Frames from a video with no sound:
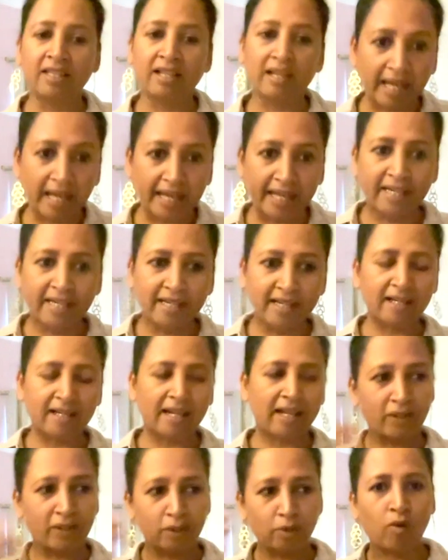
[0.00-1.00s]
They like it
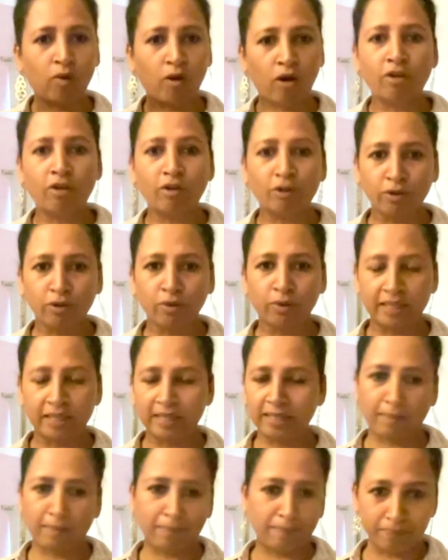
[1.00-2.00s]
and they want to do
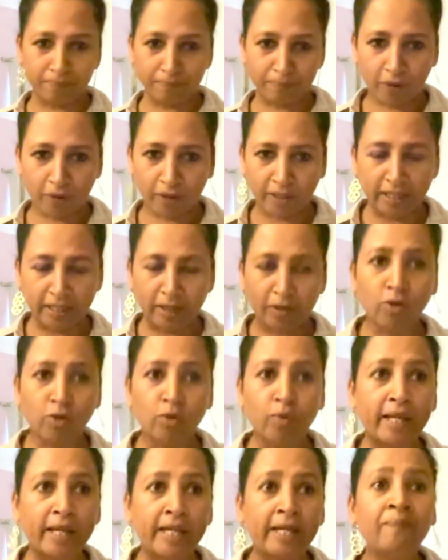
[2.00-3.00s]
it some point. I don't
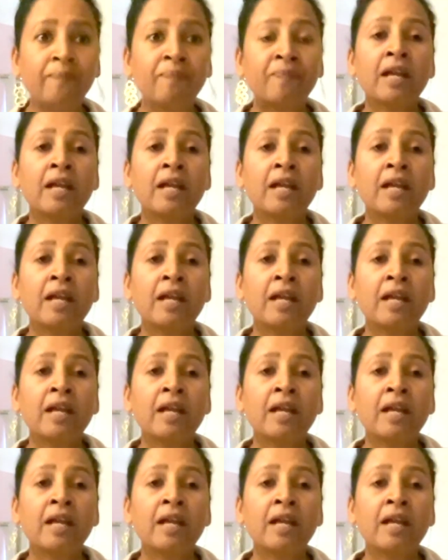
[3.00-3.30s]
know when.